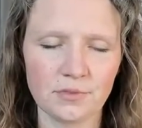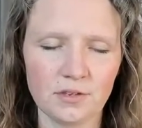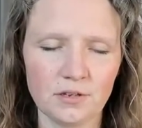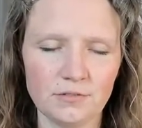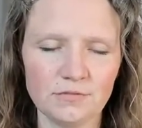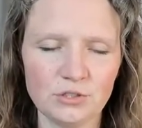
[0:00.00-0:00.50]

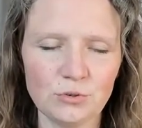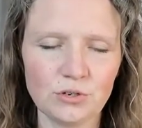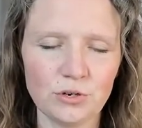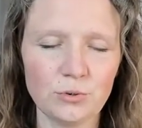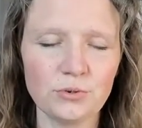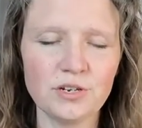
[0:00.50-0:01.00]
of
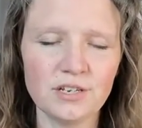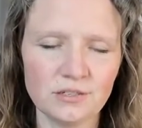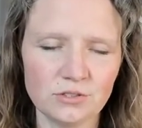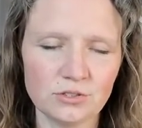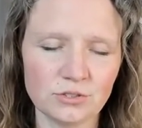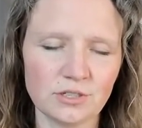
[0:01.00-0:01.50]
your own
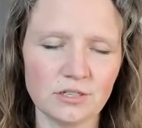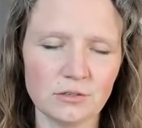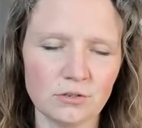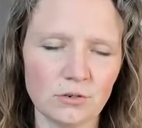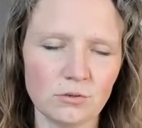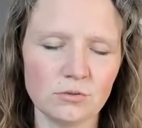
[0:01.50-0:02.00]
history,
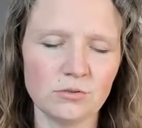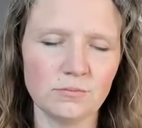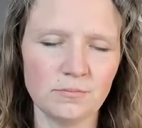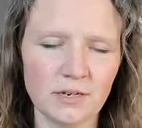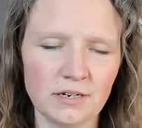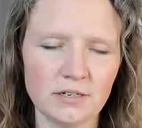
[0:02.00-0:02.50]
your own
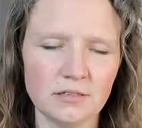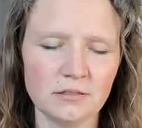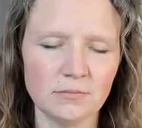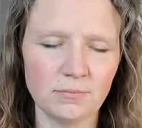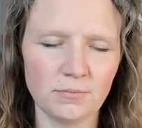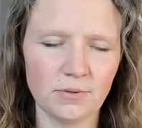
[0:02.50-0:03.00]

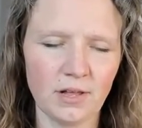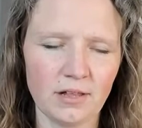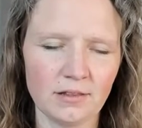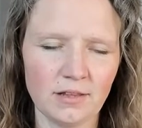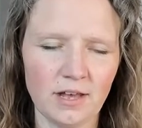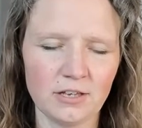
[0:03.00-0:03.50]
buried
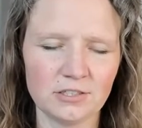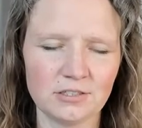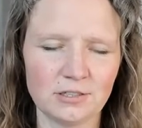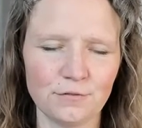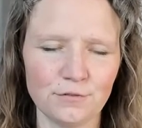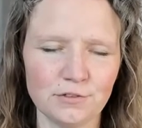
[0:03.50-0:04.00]
lost
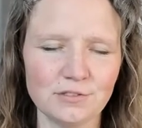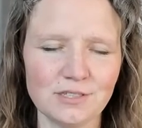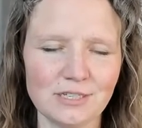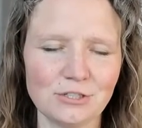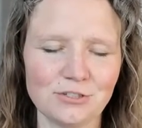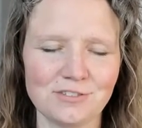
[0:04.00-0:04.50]

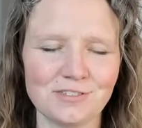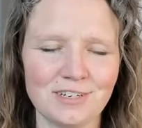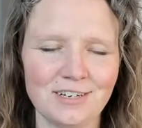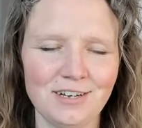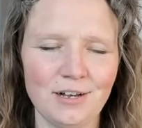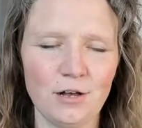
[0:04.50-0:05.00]
civilizations,
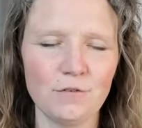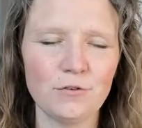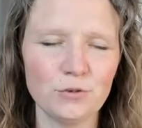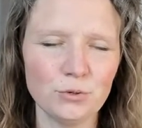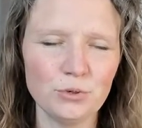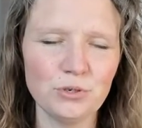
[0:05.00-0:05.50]
of
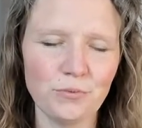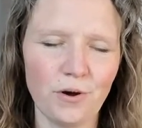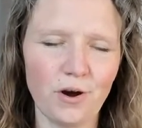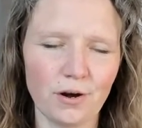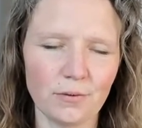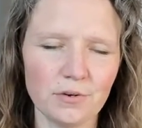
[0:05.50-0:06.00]
who you
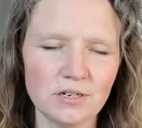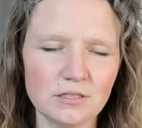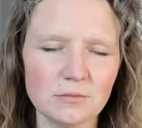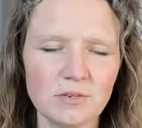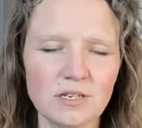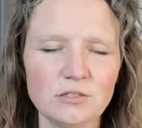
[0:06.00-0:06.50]
are. What
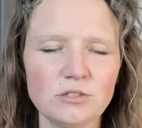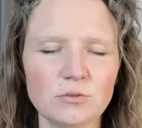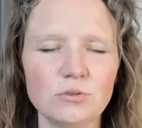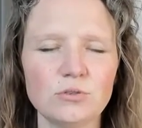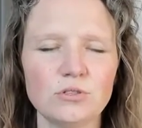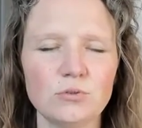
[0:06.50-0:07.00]
has made you
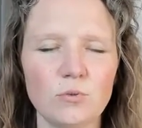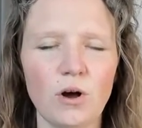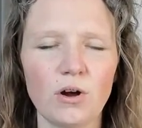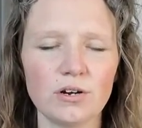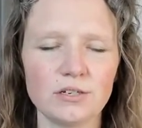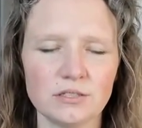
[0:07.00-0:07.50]
who you
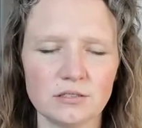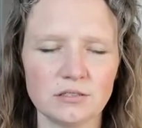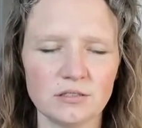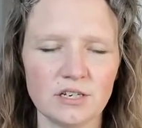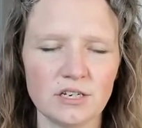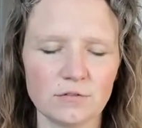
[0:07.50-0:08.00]
are in this
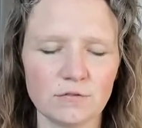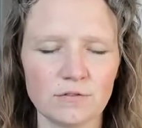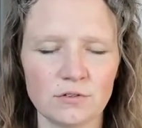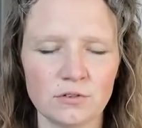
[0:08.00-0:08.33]
life?